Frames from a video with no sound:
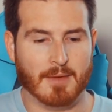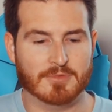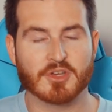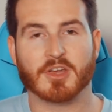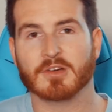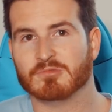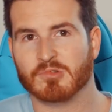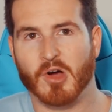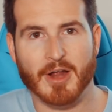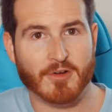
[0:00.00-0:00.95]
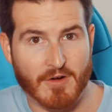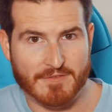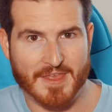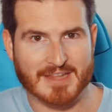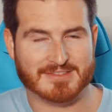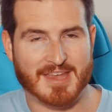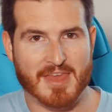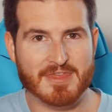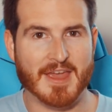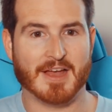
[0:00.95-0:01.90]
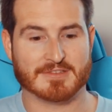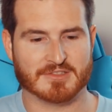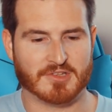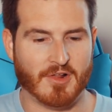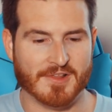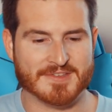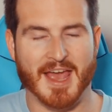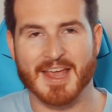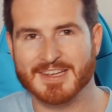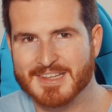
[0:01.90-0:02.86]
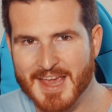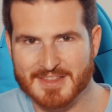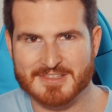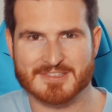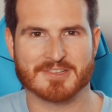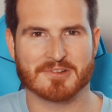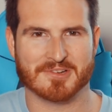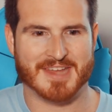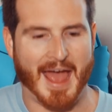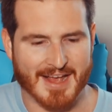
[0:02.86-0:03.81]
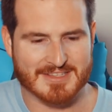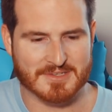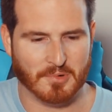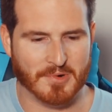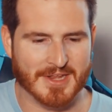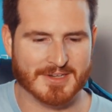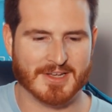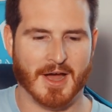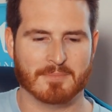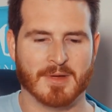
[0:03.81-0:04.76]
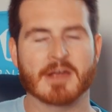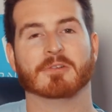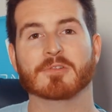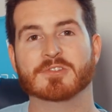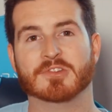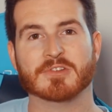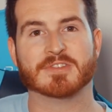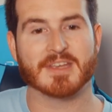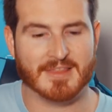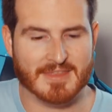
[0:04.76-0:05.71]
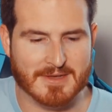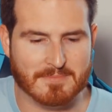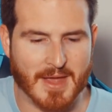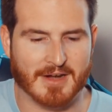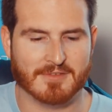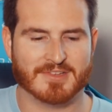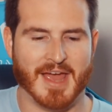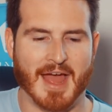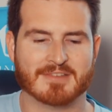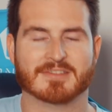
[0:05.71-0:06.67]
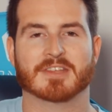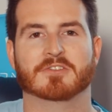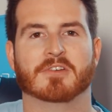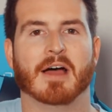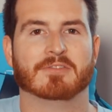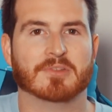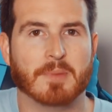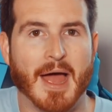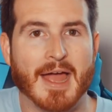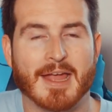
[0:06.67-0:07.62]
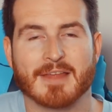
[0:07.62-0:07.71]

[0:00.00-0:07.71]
You can write off that $10,000 against your taxable income, reducing the amount of tax that you have to pay